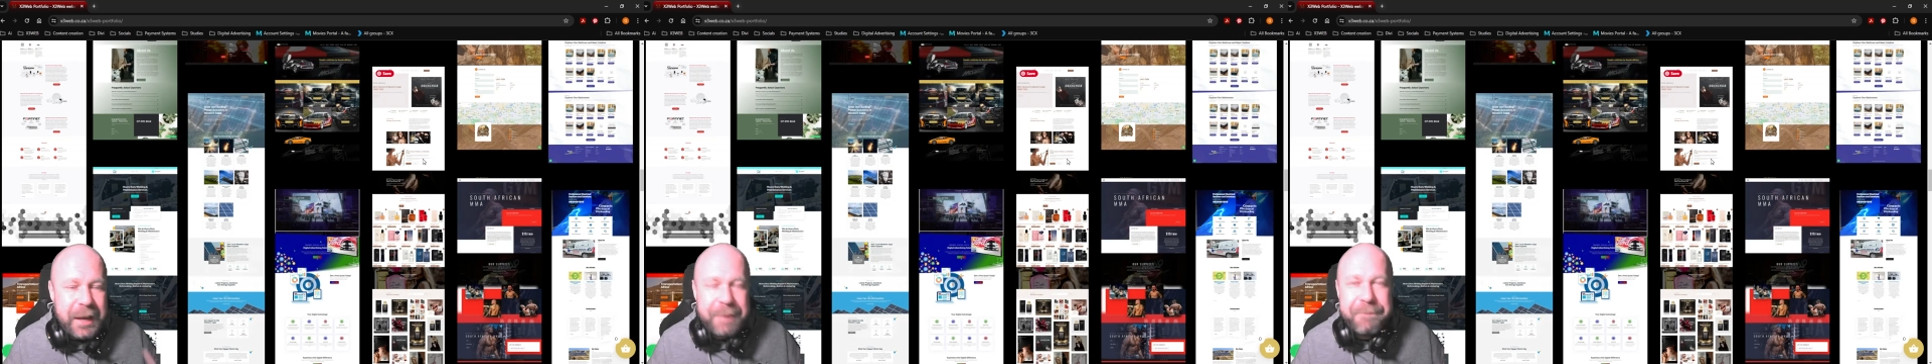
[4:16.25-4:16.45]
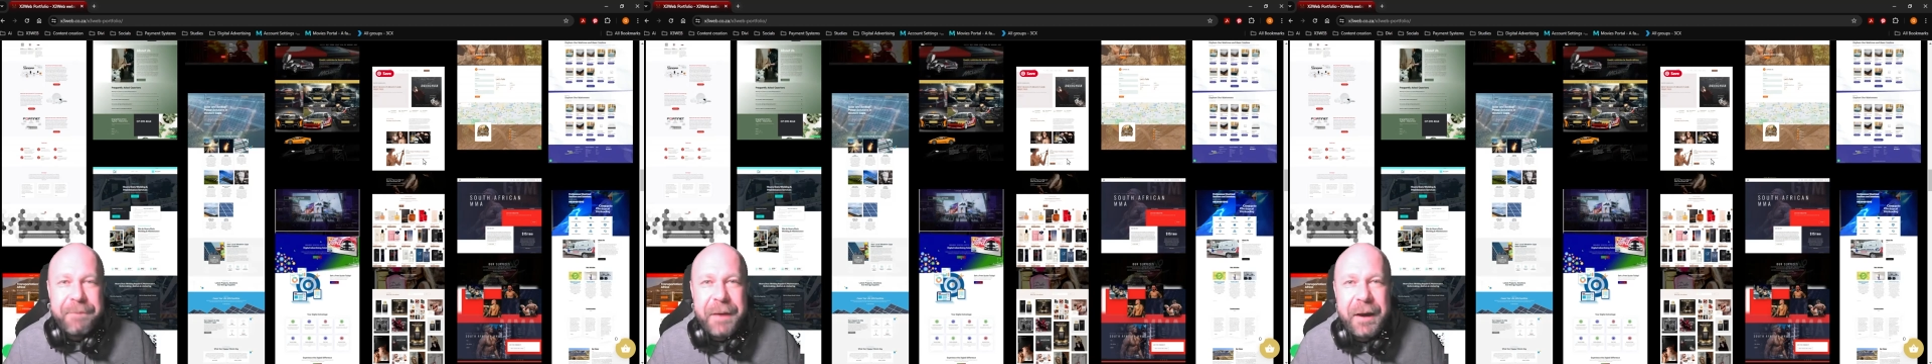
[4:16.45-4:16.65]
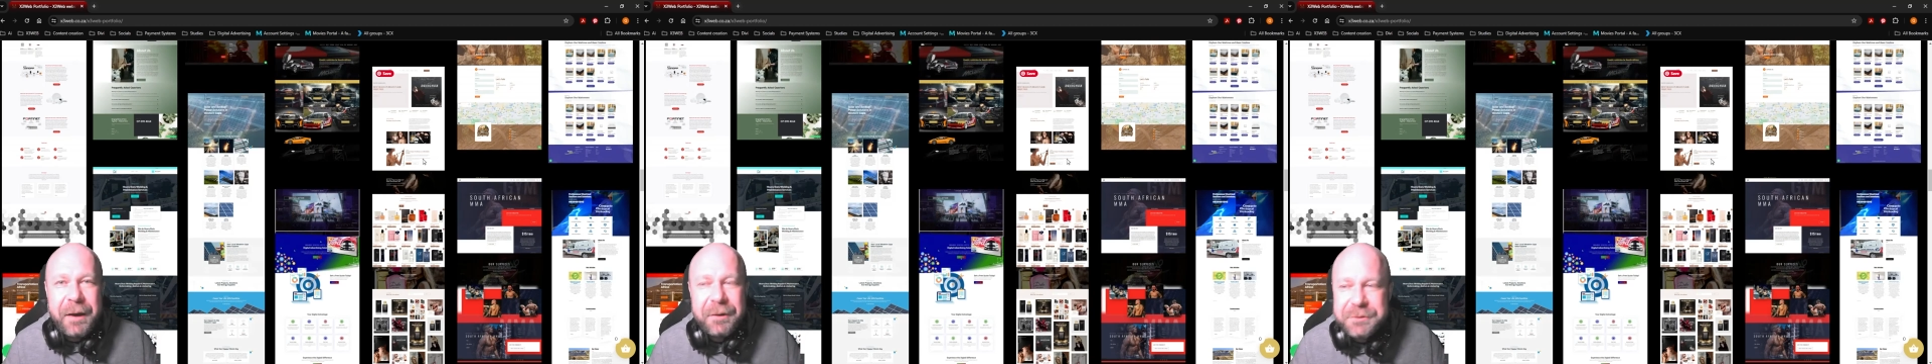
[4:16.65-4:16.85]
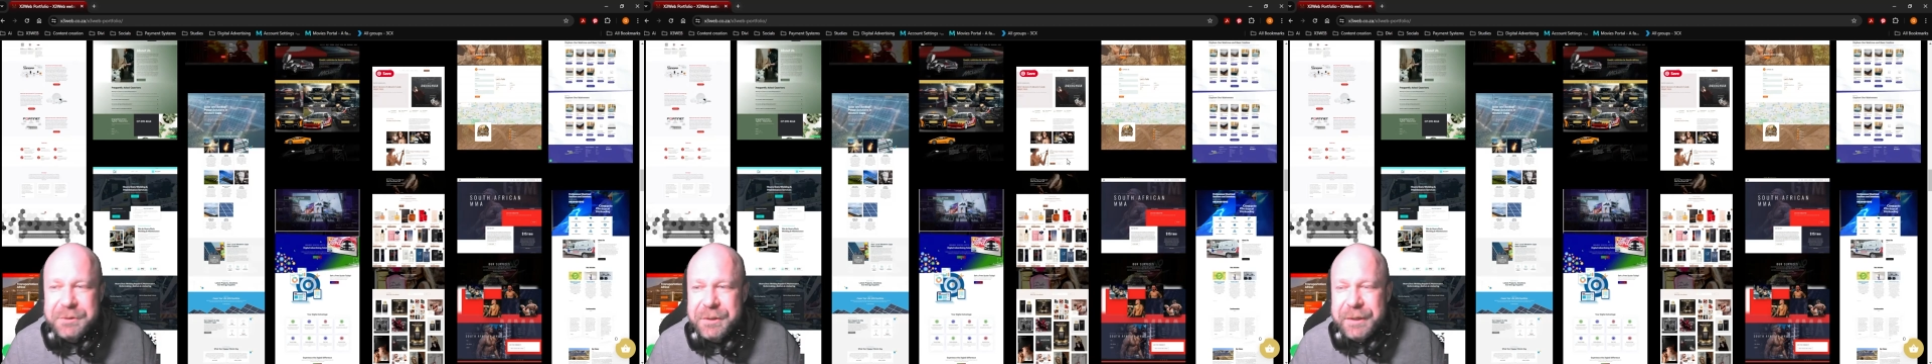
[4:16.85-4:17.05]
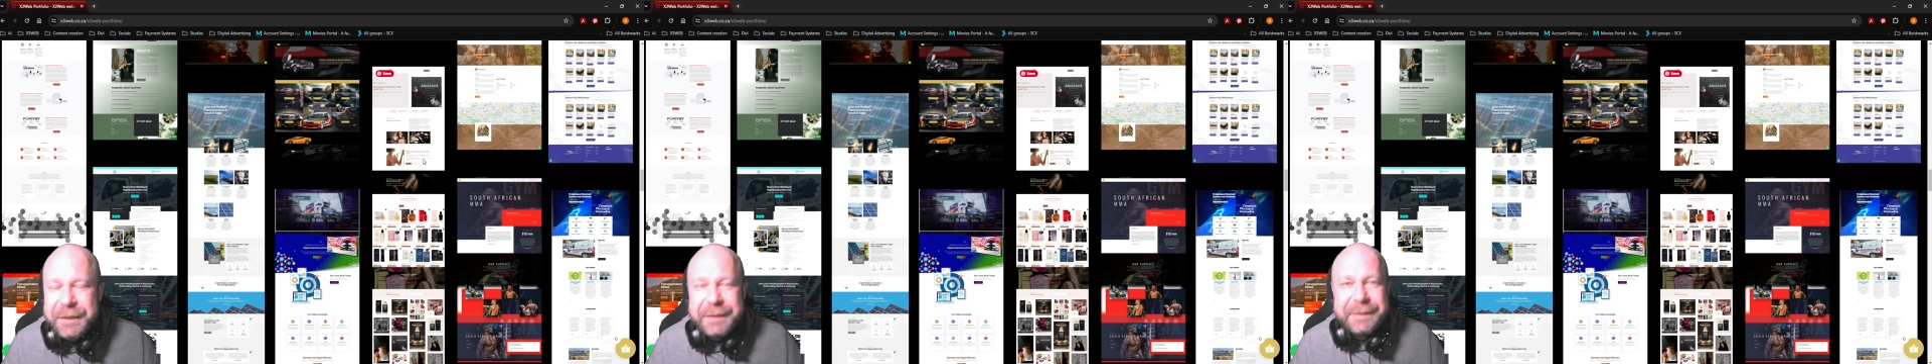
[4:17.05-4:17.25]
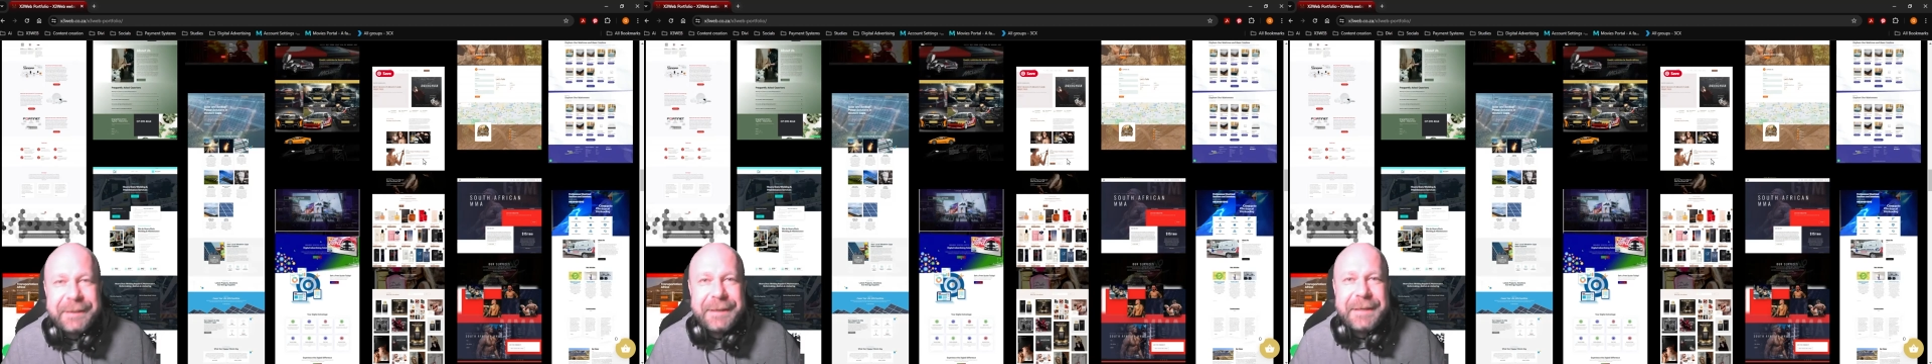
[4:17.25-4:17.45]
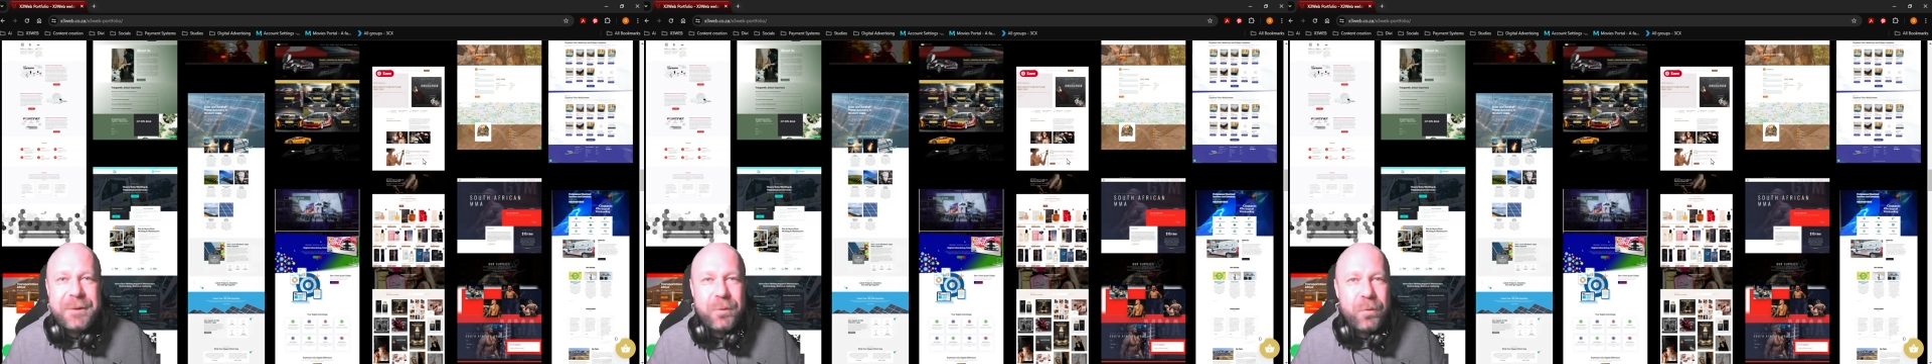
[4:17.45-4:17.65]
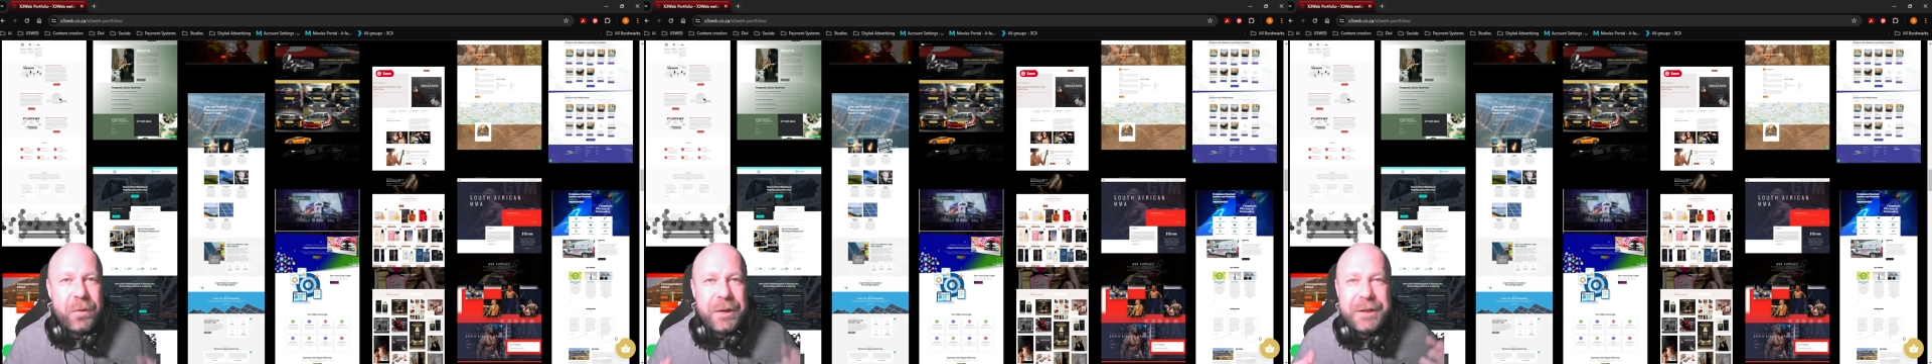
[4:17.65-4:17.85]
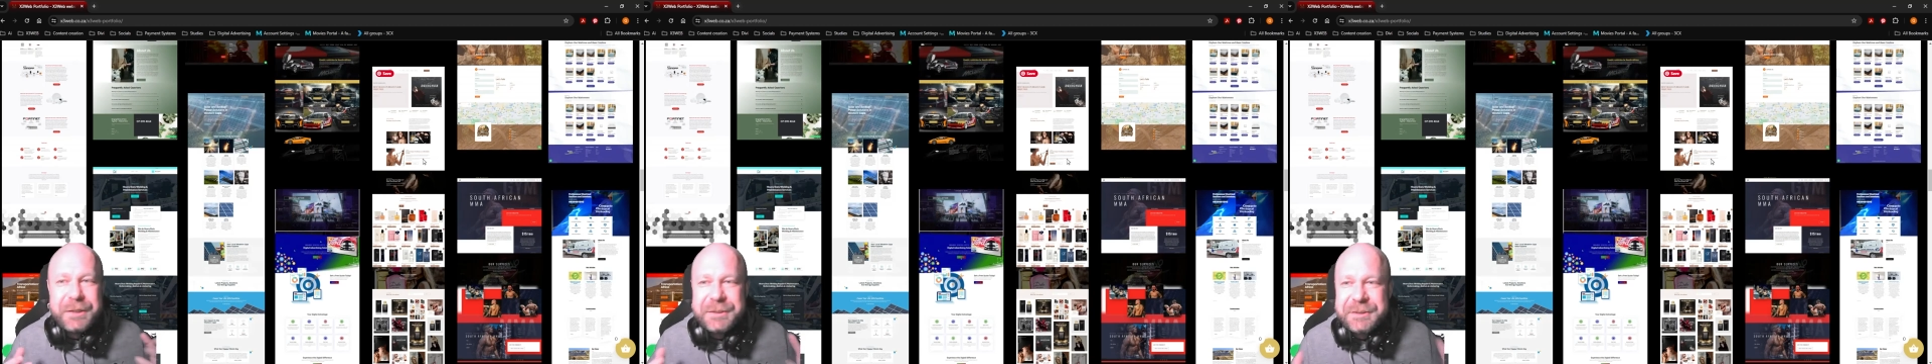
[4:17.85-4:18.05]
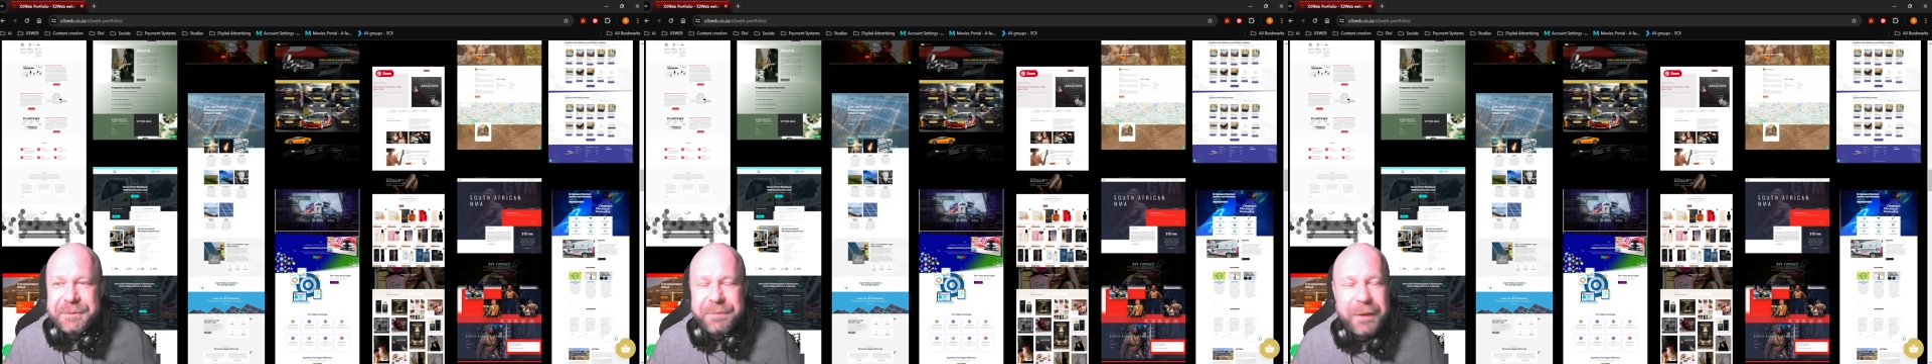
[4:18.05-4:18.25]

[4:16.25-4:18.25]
about keywords,